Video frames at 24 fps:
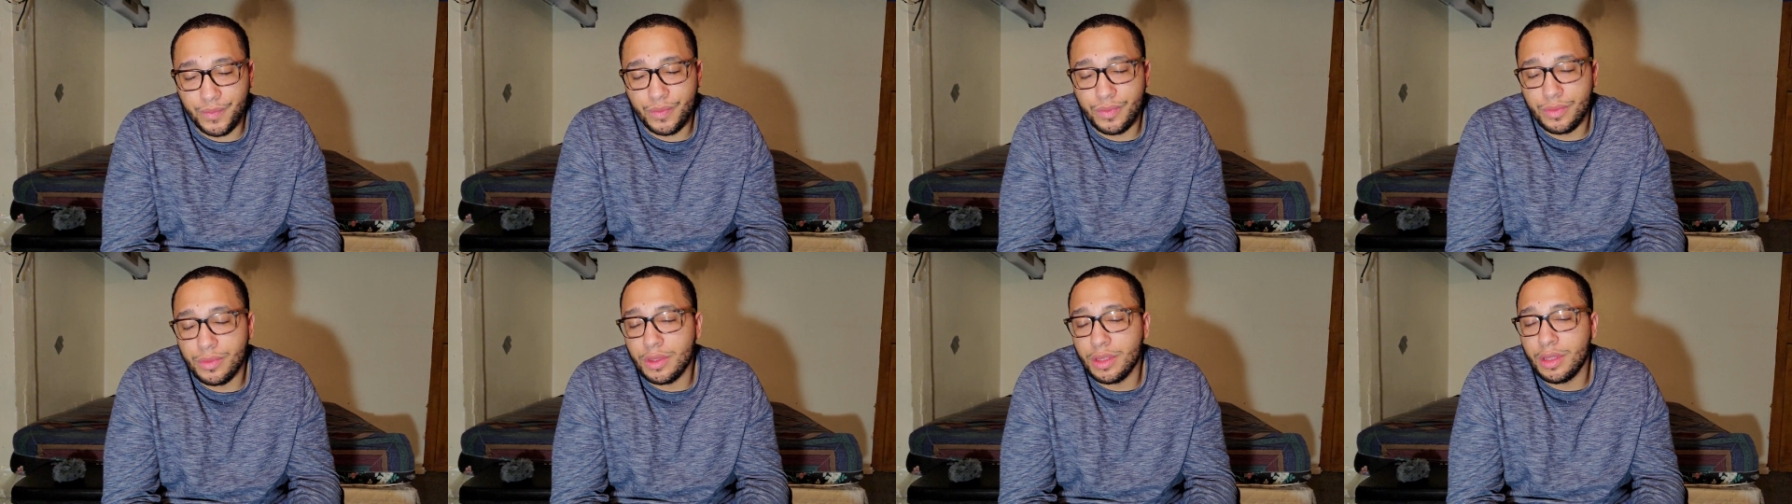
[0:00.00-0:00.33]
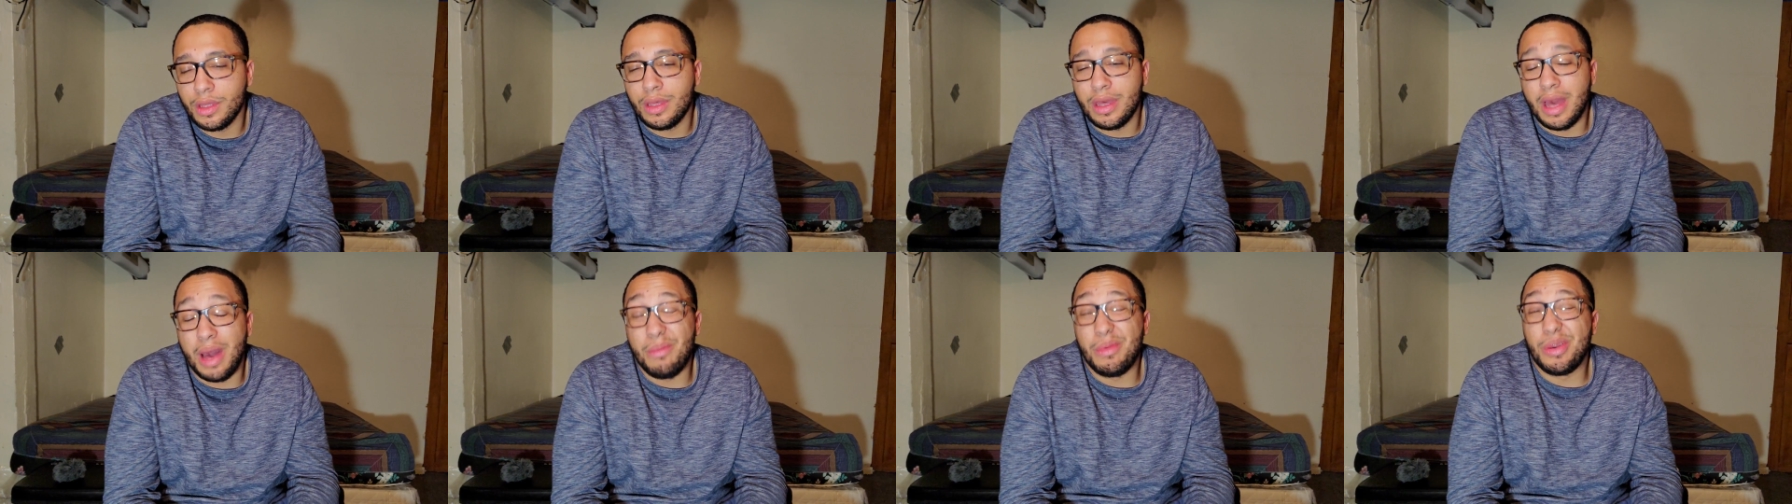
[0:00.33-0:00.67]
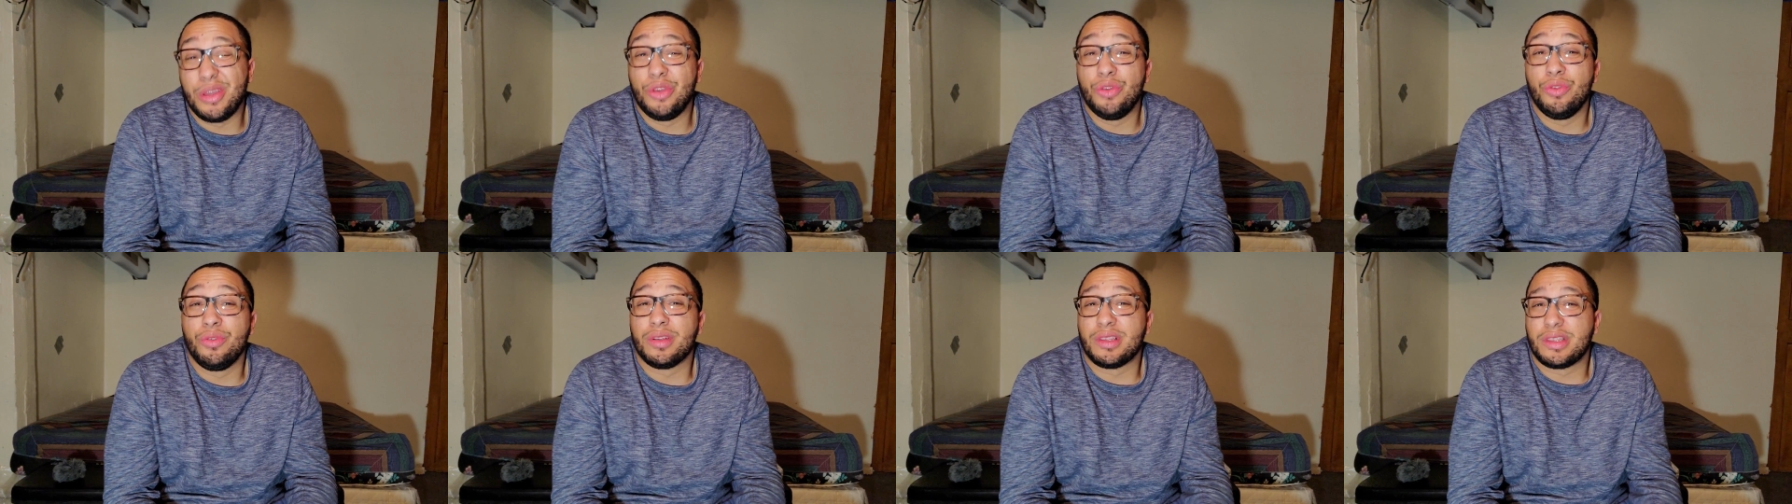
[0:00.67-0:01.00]
I
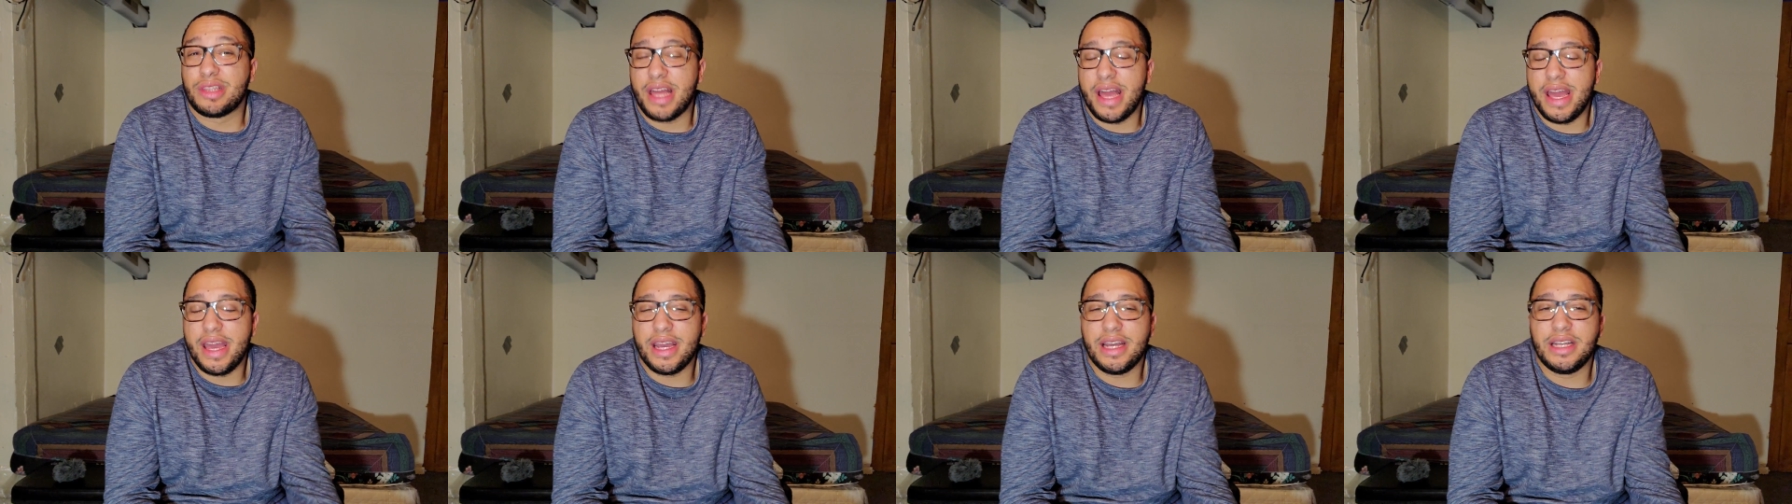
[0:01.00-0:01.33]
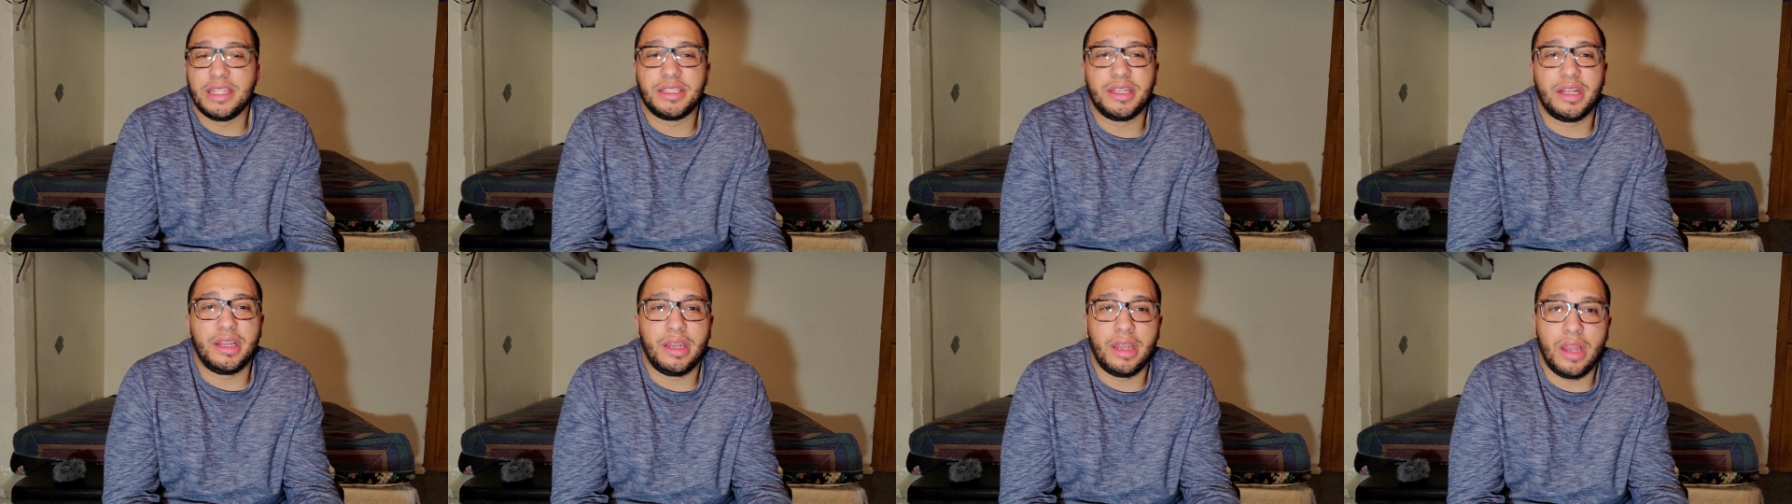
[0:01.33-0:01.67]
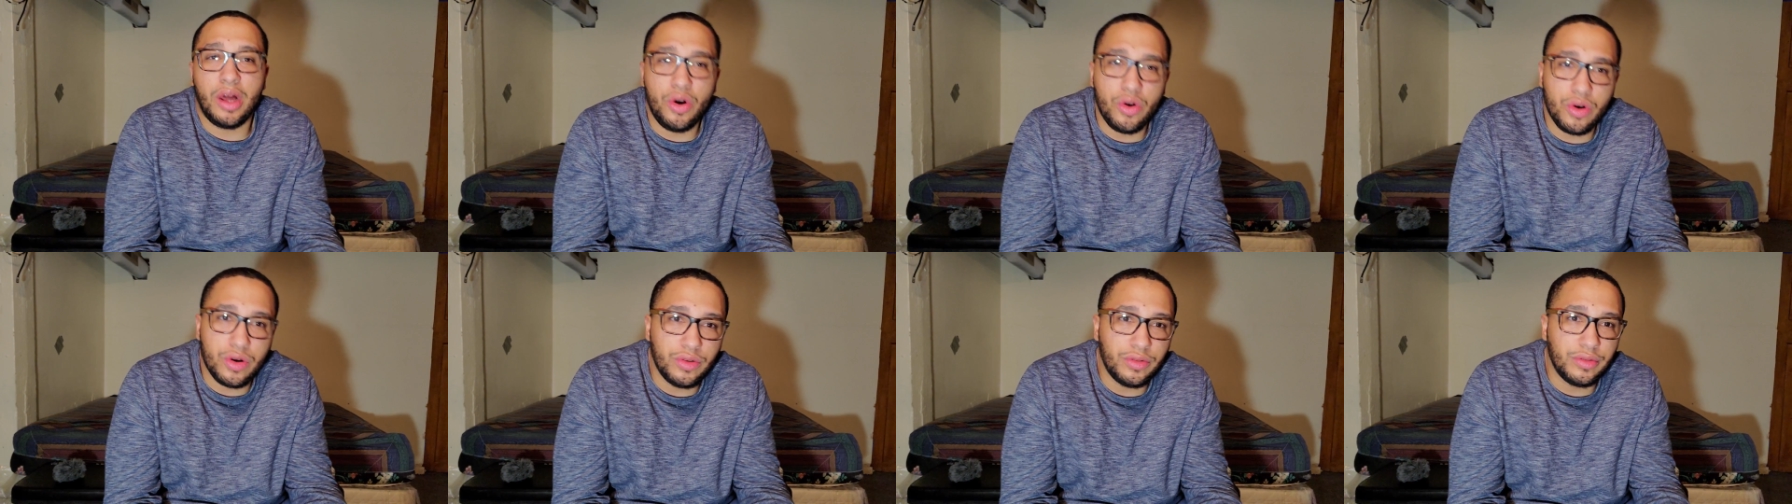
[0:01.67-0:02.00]
mean, you would think it's a
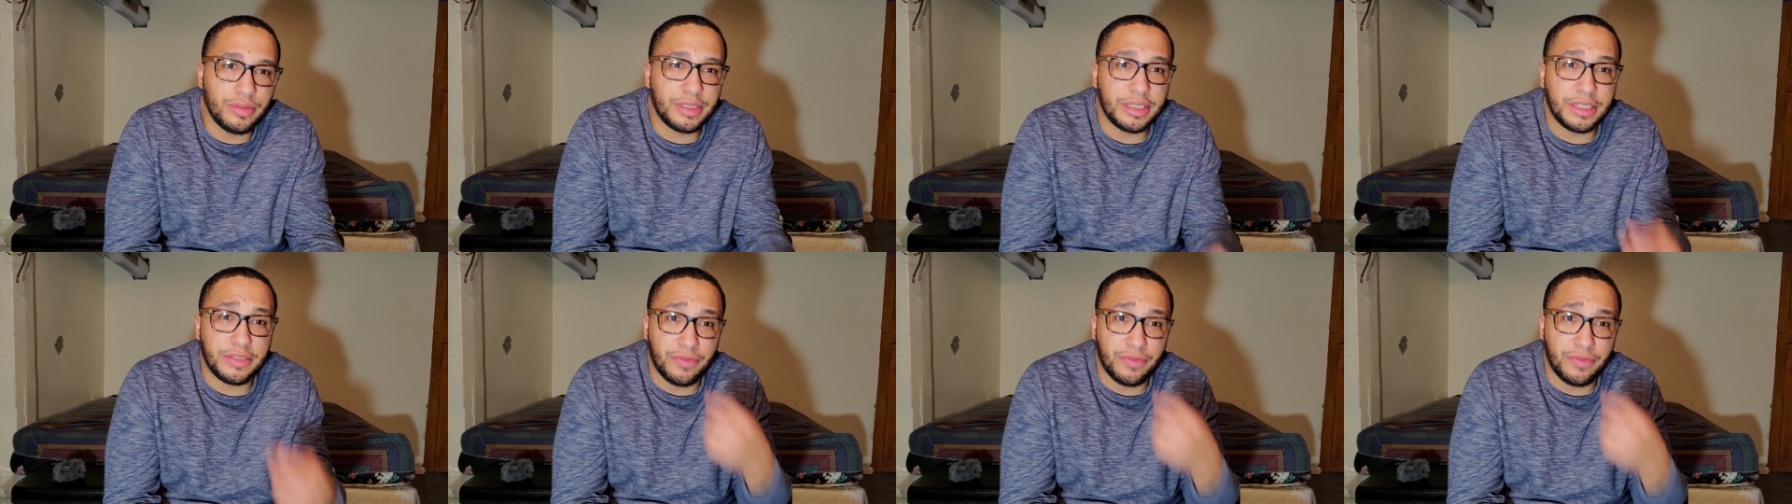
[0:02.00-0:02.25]
locals,